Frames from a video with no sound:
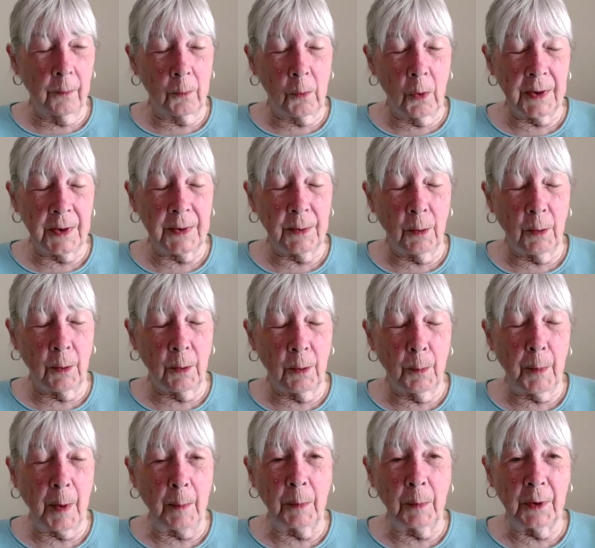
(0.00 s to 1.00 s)
of course, there
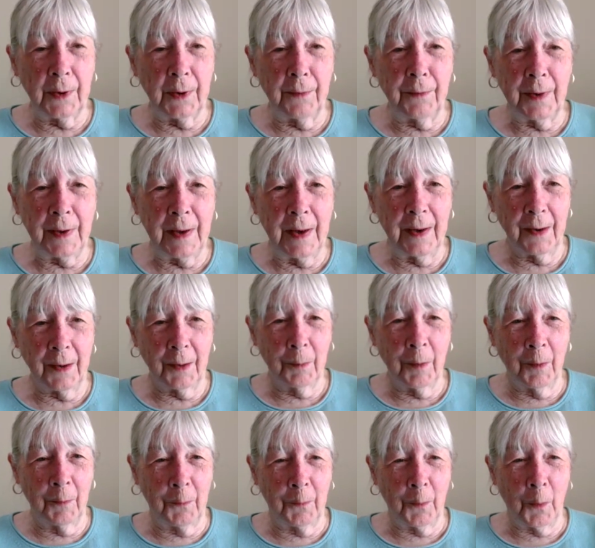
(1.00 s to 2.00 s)
were people living here
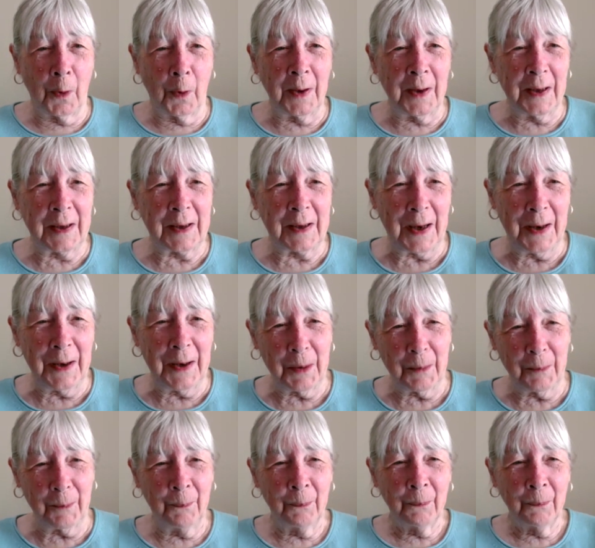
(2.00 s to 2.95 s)
before he came.